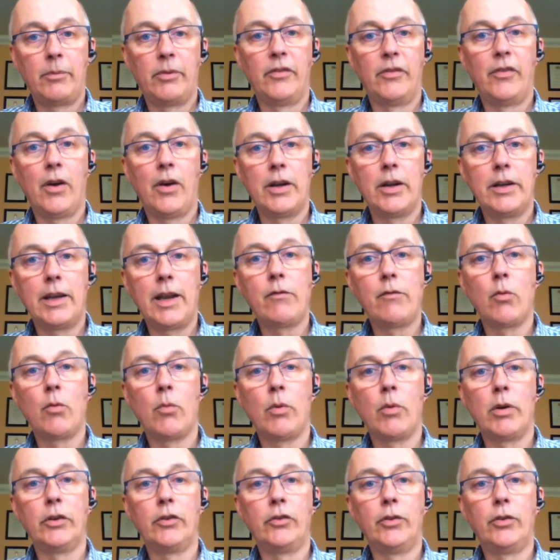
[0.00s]
provided
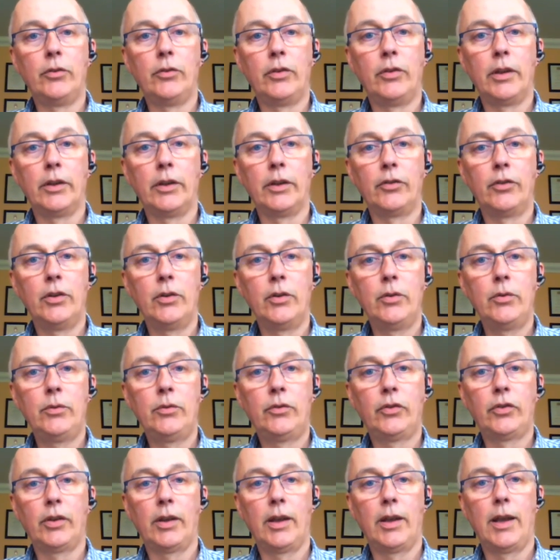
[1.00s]
everyone is using their
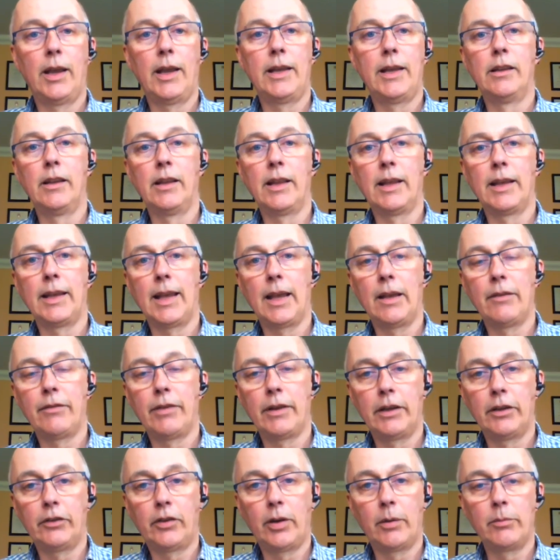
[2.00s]
snoods and that they have
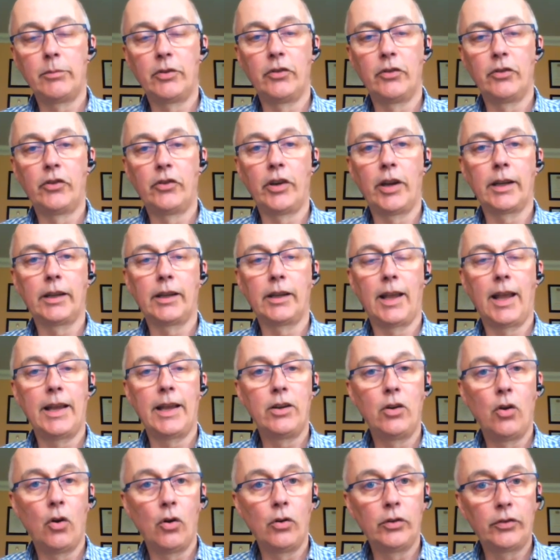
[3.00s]
had a temperature check
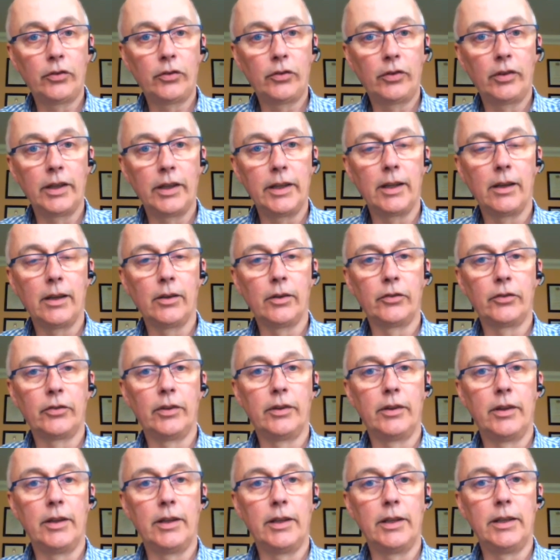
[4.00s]
and honestly
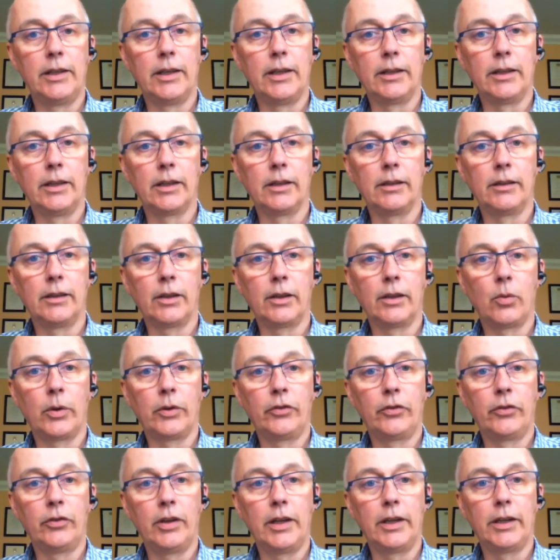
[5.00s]
answered the
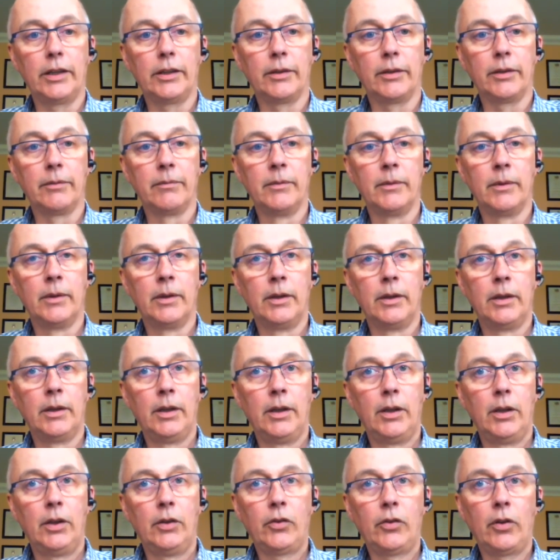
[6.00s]
questionnaire.
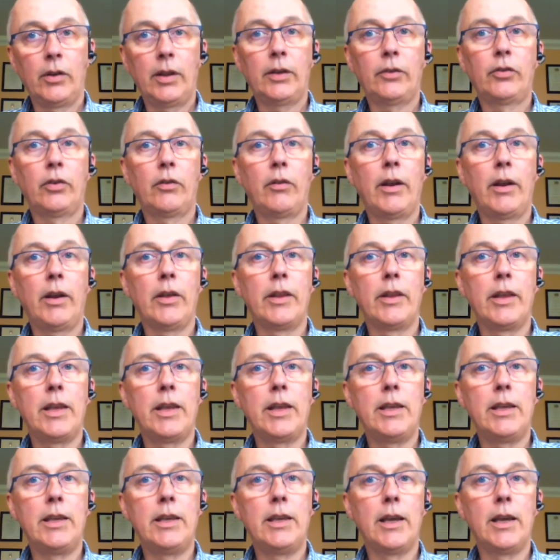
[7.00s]
So that's around
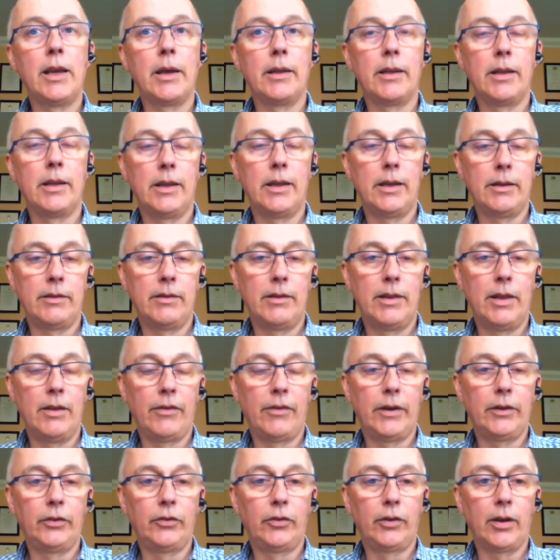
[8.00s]
the
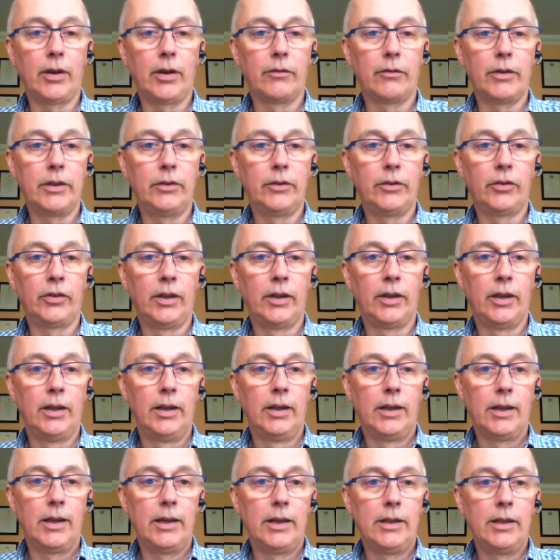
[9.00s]
face coverings.
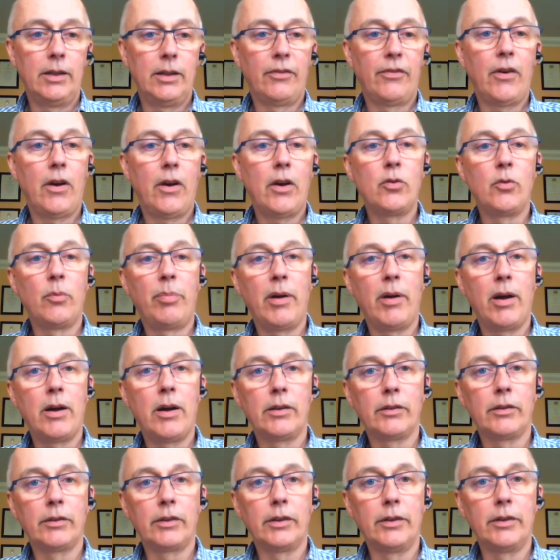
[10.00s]
And the final
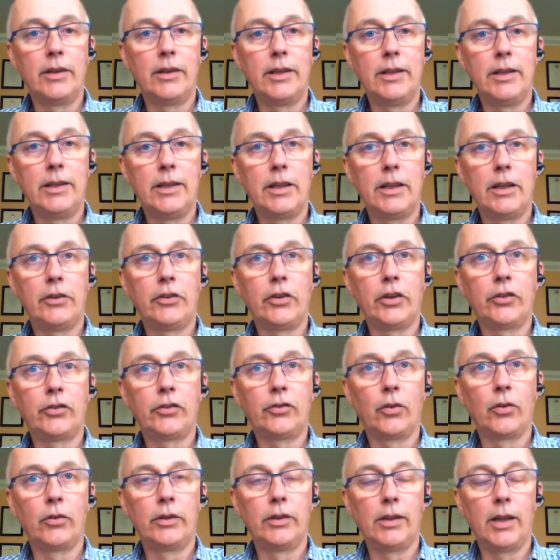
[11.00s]
part of the
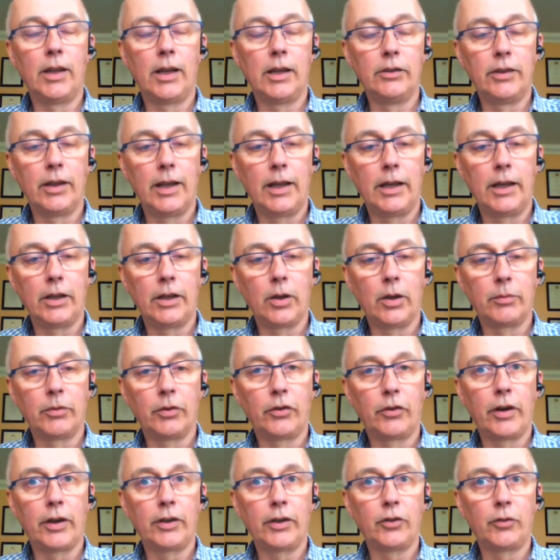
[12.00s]
jigsaw under
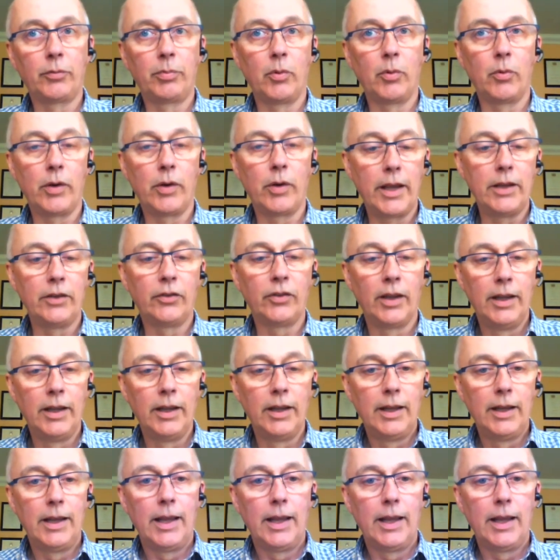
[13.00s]
helicopter transport is